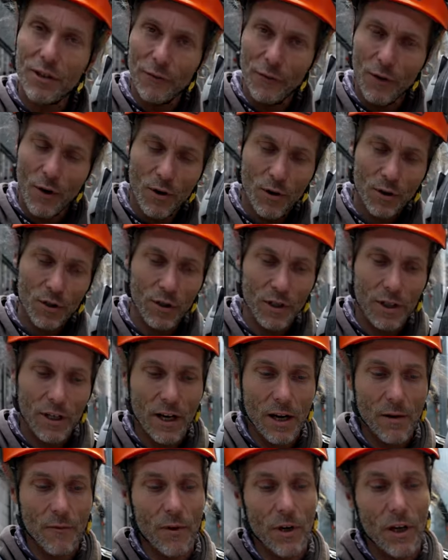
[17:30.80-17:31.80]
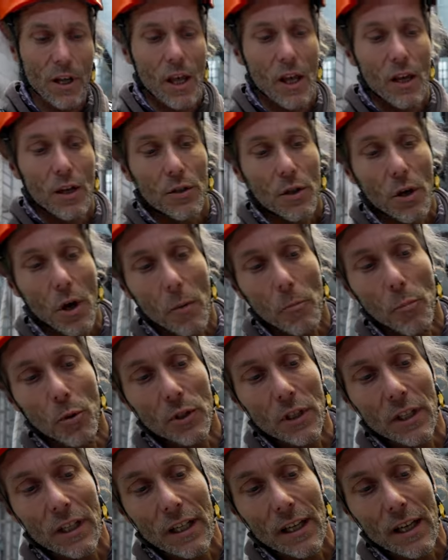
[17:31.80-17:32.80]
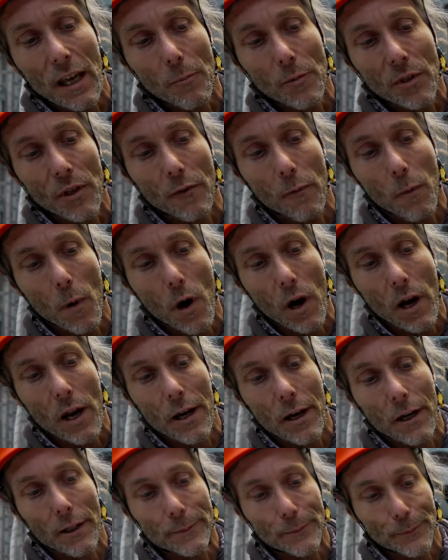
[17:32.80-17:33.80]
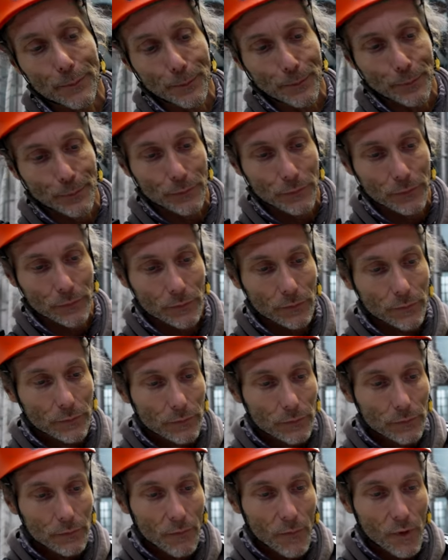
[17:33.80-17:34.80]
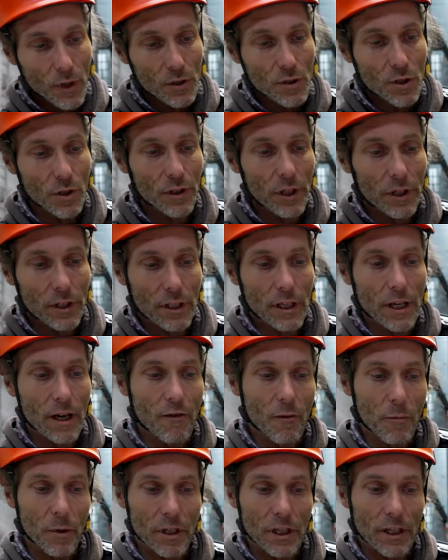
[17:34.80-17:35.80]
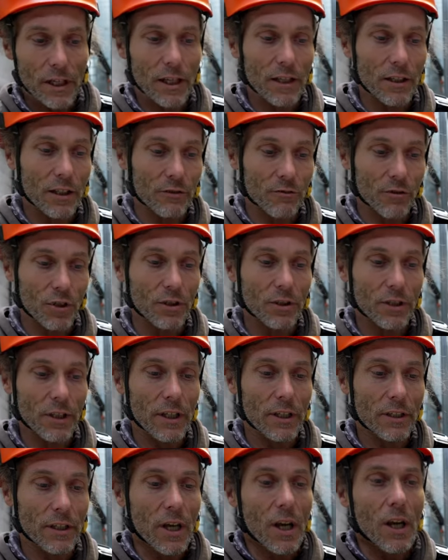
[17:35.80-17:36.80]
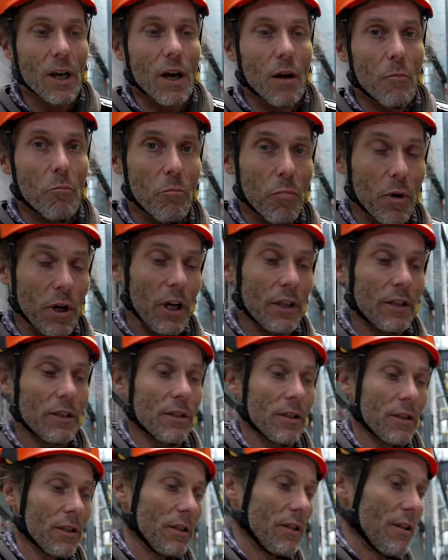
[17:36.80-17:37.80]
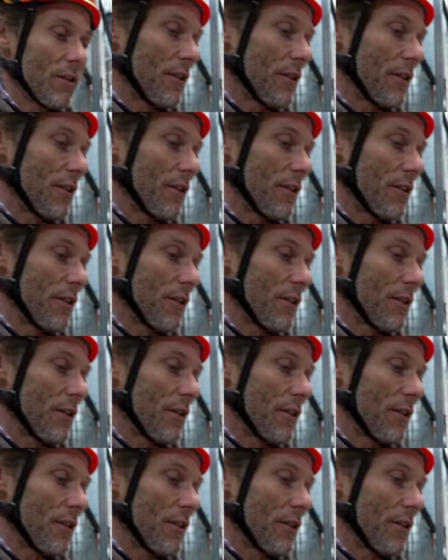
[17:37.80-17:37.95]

the focus on the camera. So I put in a captive bar here so that the carabiner cannot rotate. But the